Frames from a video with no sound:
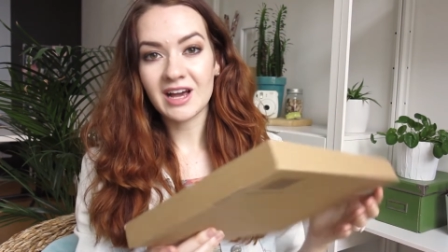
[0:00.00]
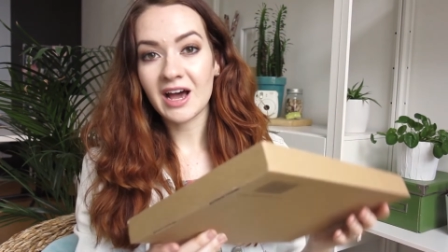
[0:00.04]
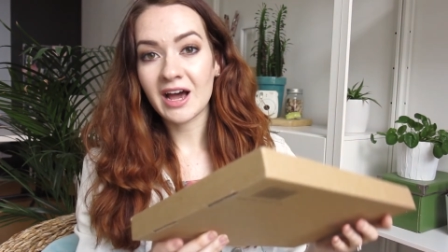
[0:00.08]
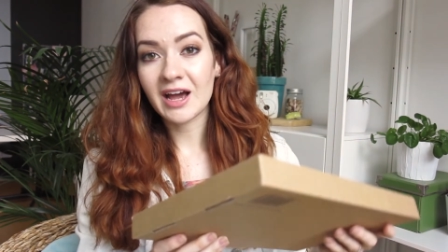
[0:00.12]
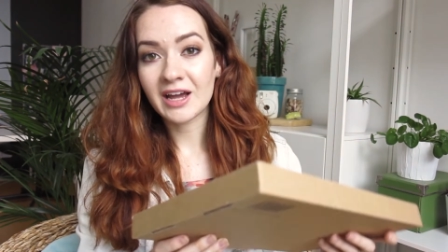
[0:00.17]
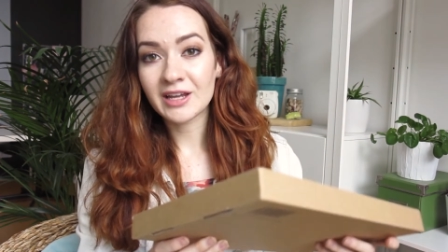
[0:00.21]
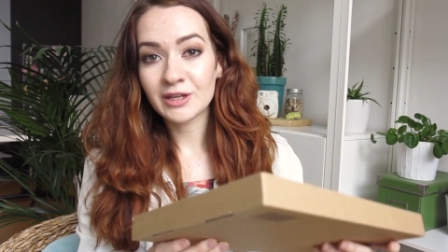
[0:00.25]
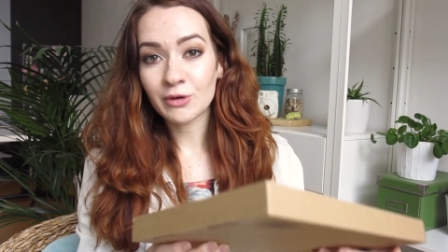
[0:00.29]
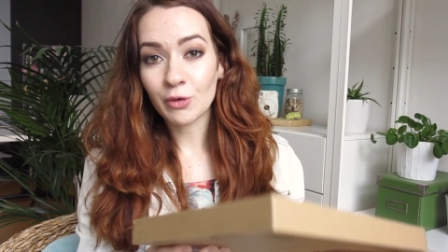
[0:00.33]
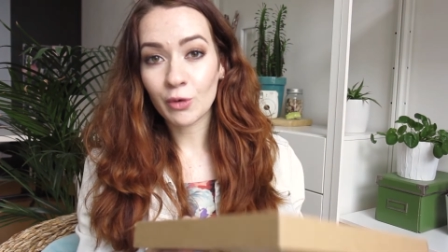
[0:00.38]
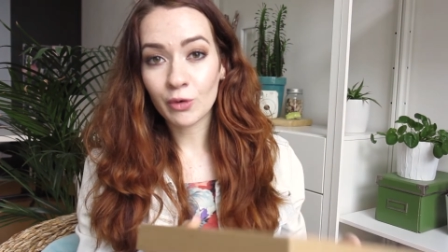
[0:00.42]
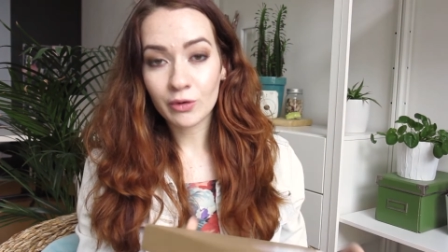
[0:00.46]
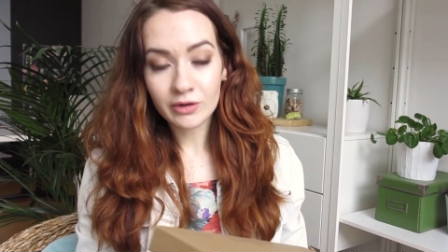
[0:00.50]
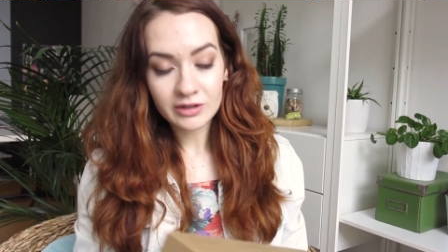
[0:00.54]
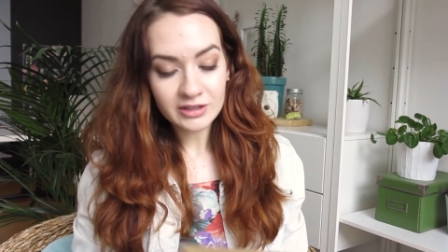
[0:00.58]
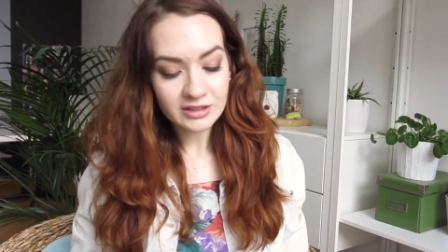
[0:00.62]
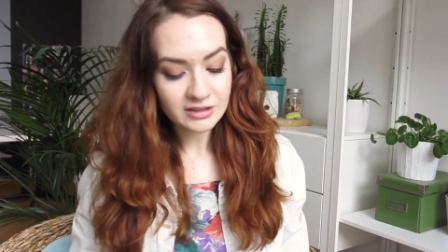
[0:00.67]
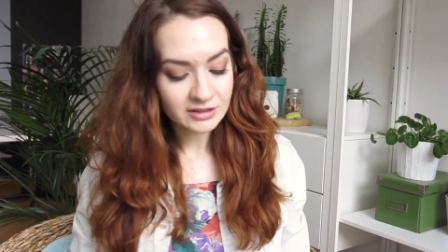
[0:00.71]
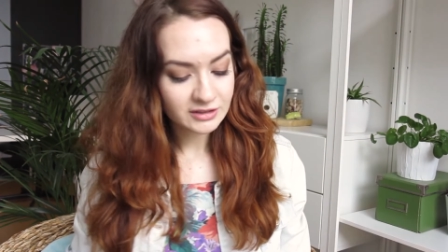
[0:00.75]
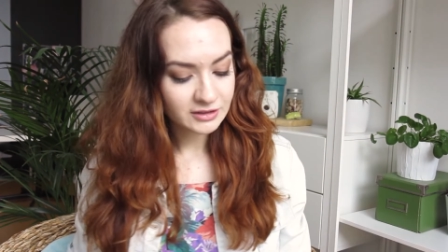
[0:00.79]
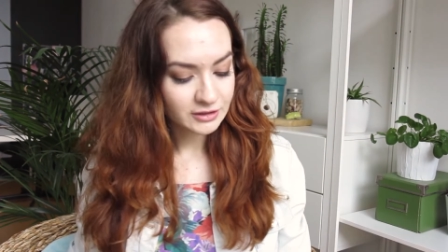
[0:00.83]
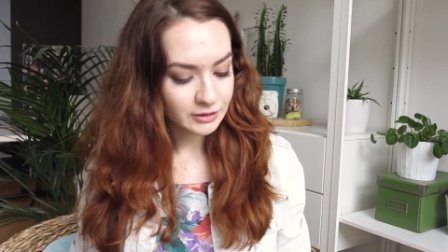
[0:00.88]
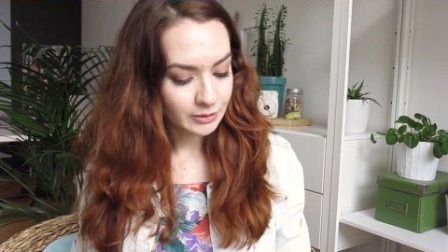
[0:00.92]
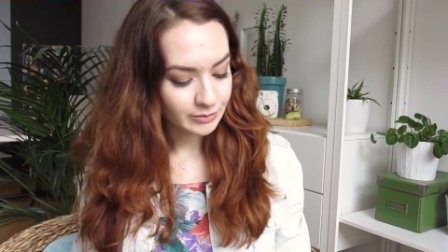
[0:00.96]
I
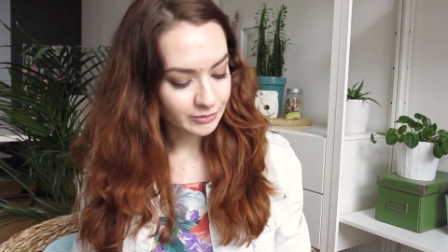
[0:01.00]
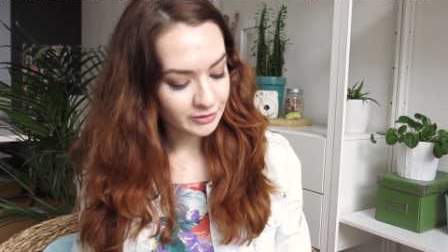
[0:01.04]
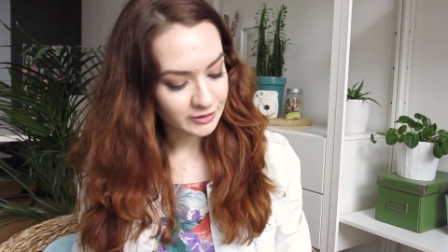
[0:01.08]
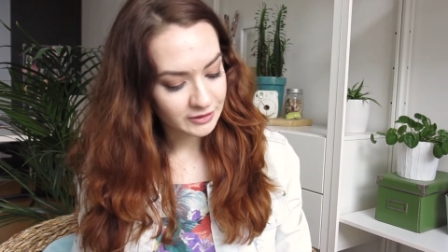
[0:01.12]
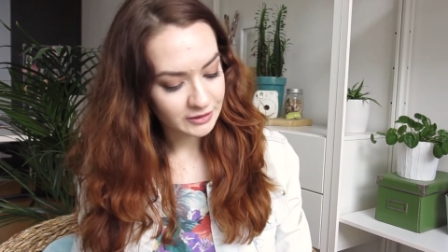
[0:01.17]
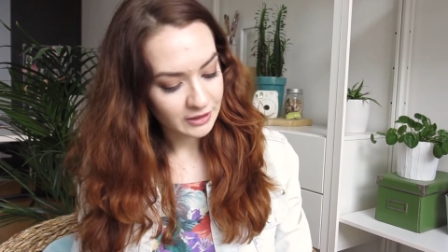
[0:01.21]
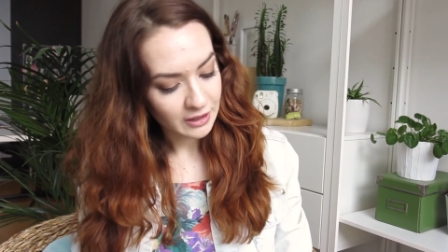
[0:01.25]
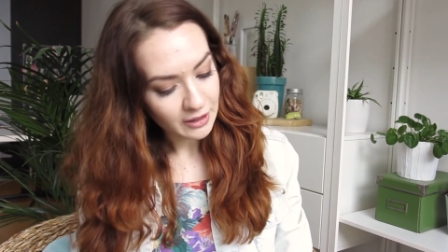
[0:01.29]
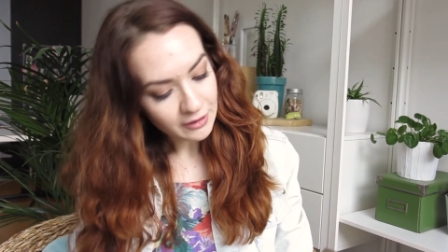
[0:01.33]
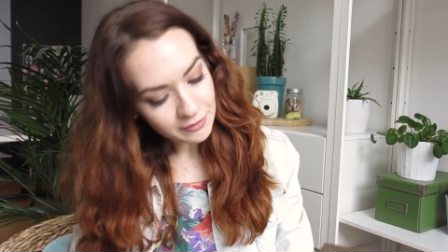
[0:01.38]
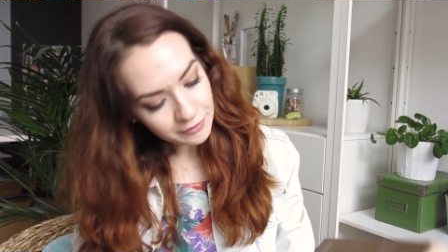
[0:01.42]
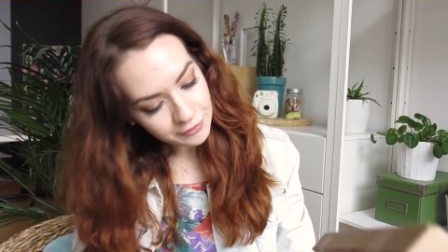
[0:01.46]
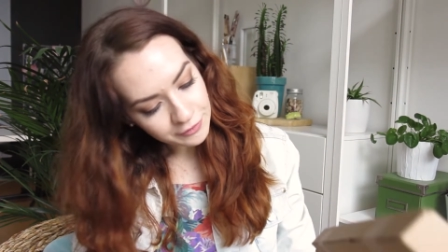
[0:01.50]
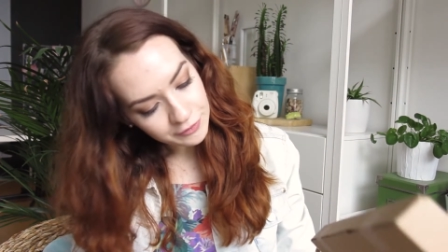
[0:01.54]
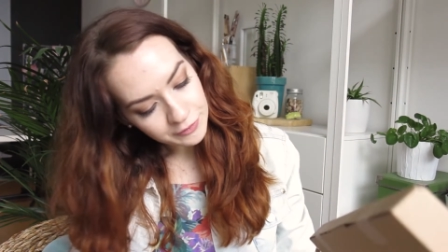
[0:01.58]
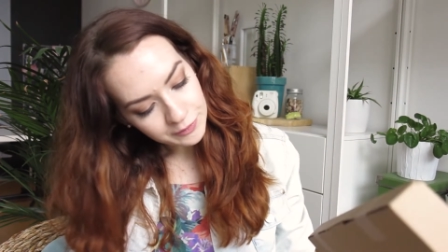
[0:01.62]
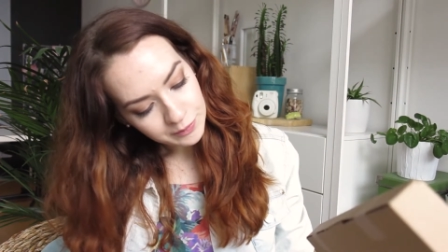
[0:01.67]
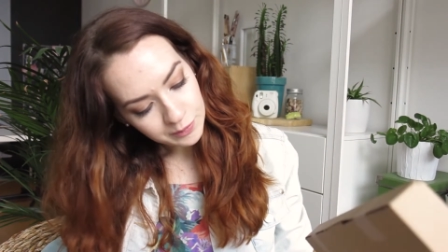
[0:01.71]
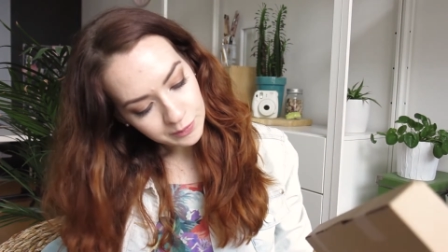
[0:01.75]
ordered some stuff.